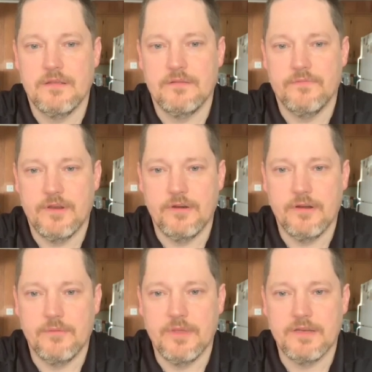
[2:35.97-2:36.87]

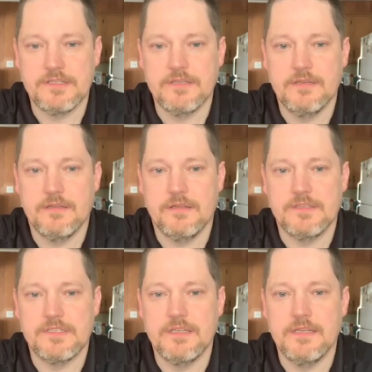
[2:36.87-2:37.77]
veterinary medicine, and
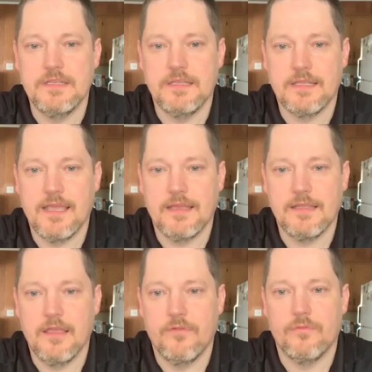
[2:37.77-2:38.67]
city and county
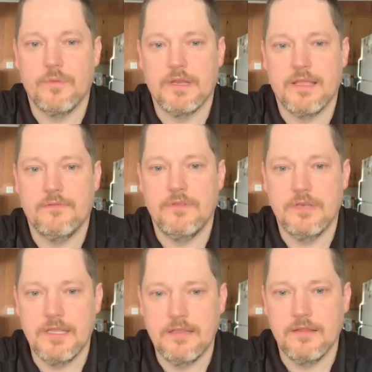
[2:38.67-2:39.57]
government have
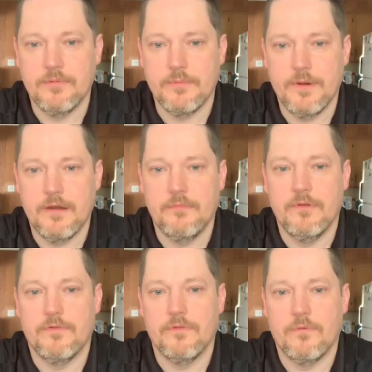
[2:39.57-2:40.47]
uniquely prepared me
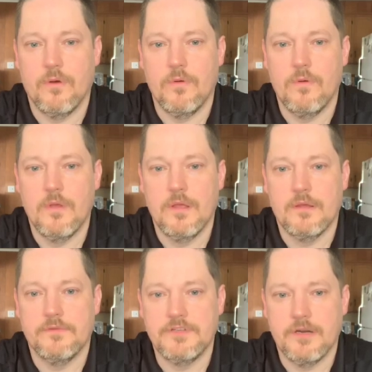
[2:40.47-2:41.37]
for the role
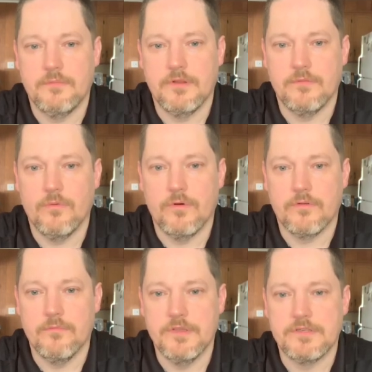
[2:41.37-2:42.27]
of chairman of the Board of
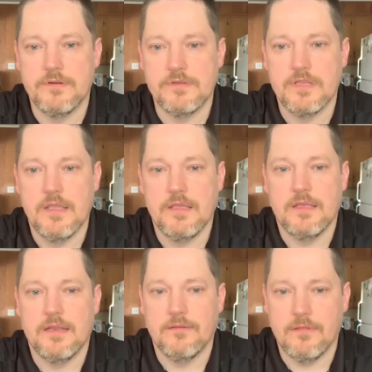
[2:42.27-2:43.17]
Commissioners
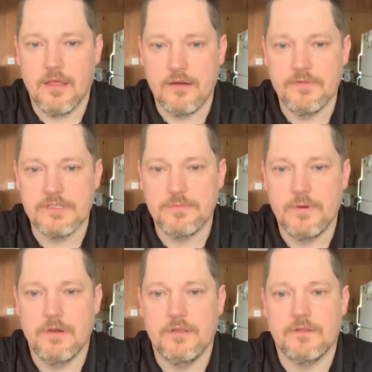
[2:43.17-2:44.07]
and have a lot of
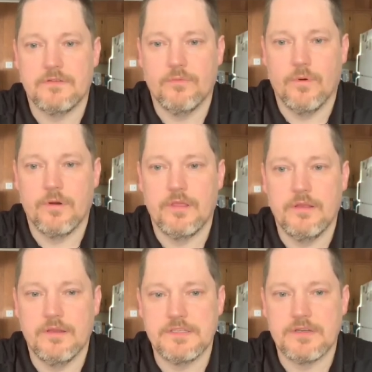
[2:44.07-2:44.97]
experience
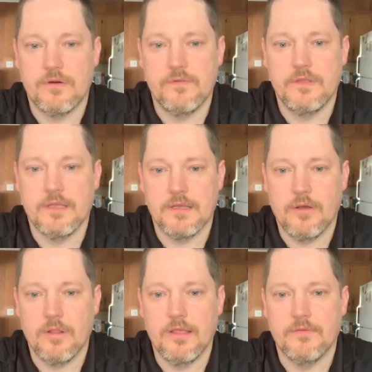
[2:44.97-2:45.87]
working and serving at
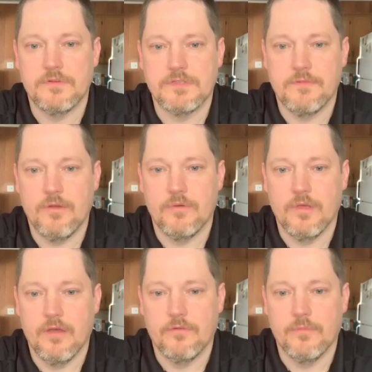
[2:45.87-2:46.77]
all levels of local
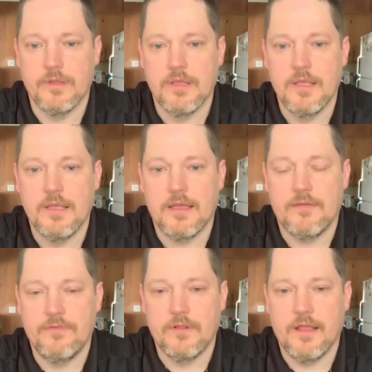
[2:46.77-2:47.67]
government. I
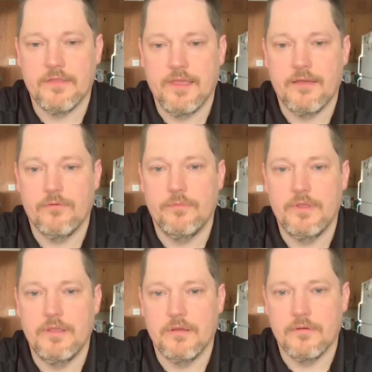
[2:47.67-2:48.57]
feel like that will
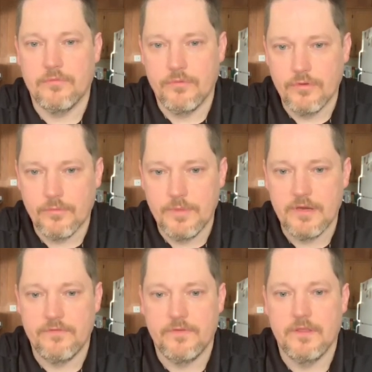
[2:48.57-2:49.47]
be a real
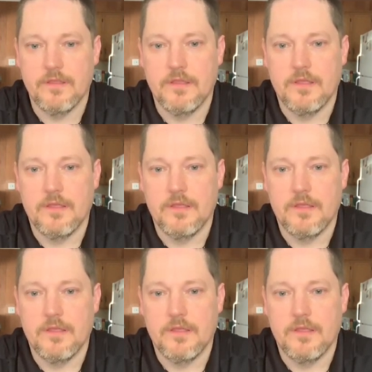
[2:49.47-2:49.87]
benefit